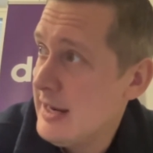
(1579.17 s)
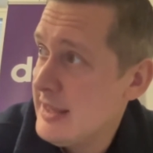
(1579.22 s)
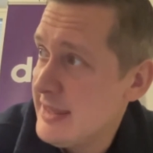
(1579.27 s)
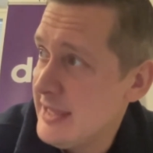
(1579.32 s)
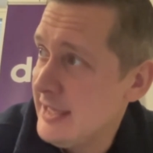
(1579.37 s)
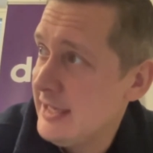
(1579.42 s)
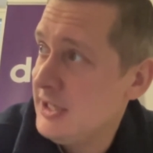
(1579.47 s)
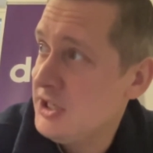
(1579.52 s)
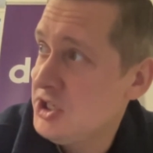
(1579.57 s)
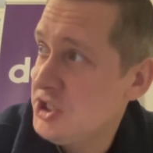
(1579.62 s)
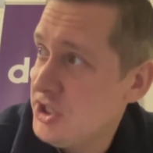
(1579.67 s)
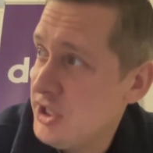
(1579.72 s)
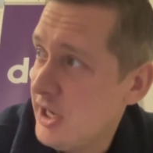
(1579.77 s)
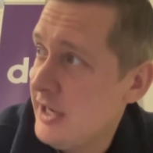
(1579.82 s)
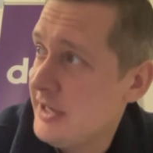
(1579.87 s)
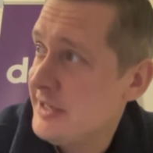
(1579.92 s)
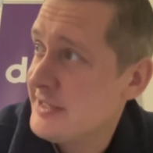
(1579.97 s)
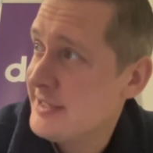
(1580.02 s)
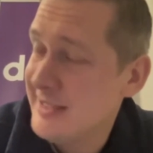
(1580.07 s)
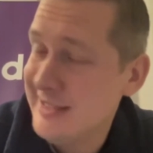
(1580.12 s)
think
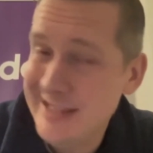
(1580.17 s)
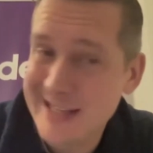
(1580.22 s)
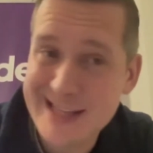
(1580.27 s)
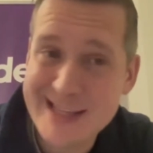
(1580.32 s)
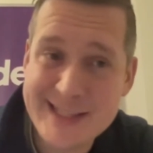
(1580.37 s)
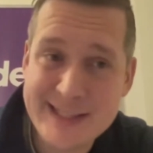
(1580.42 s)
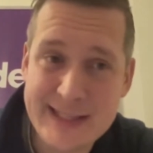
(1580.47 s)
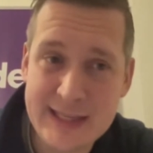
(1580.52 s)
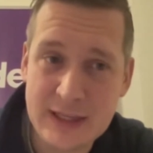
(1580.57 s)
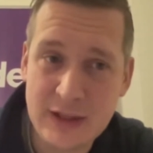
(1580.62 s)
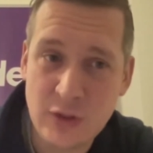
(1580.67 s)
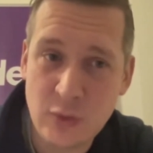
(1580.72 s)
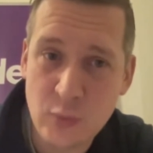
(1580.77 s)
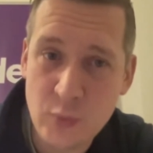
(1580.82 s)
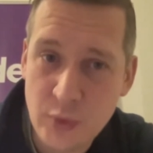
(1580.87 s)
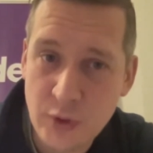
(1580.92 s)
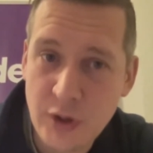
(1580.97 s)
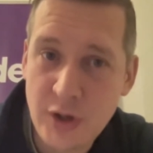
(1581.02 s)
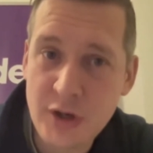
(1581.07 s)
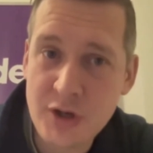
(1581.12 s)
just listing the
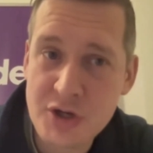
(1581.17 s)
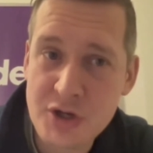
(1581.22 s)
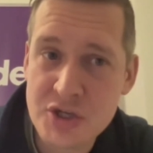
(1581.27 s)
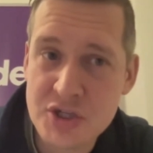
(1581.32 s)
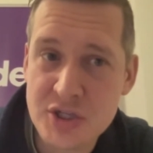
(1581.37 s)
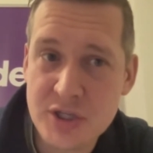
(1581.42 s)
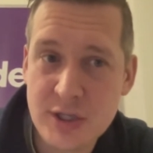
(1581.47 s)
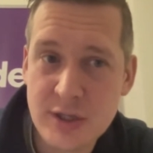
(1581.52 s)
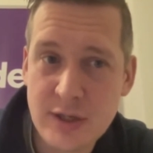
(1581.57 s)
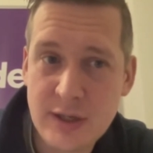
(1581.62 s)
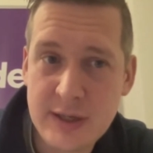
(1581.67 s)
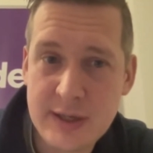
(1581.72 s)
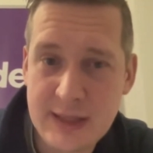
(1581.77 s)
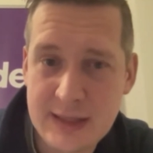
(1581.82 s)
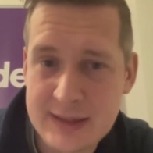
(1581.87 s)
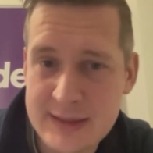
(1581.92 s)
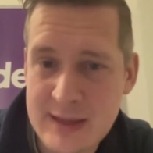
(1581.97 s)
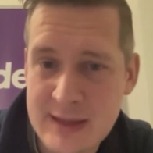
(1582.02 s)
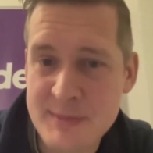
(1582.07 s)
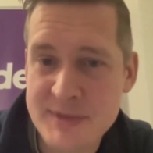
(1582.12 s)
words
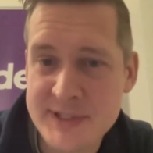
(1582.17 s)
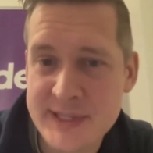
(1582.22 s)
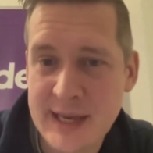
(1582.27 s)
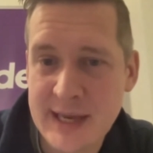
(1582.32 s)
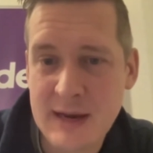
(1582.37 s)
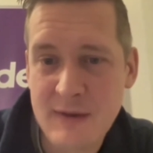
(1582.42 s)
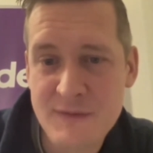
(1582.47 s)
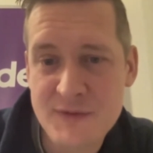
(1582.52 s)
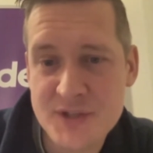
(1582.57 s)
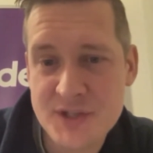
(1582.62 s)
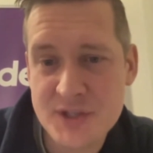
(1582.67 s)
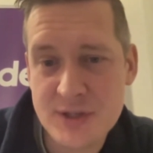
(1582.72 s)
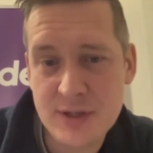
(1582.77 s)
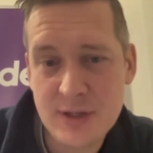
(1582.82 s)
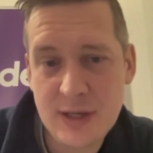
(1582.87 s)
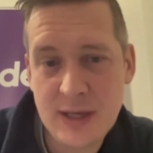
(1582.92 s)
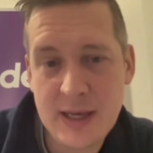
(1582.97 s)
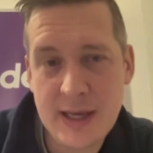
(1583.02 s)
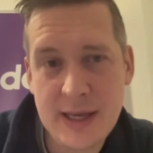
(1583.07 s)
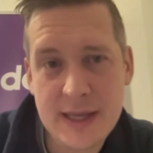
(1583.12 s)
themselves
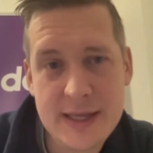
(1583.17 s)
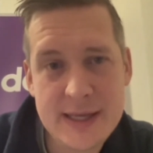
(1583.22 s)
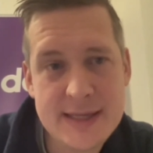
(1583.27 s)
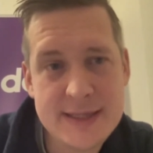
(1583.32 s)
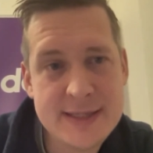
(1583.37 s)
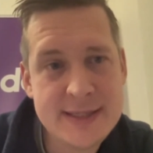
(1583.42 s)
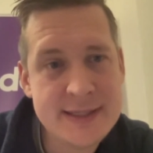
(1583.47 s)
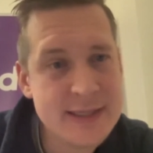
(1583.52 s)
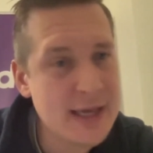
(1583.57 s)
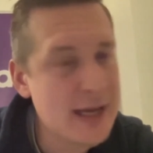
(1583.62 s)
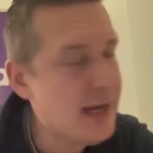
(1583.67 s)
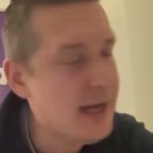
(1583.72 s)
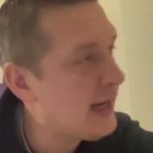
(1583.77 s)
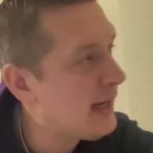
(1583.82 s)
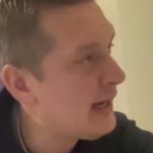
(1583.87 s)
is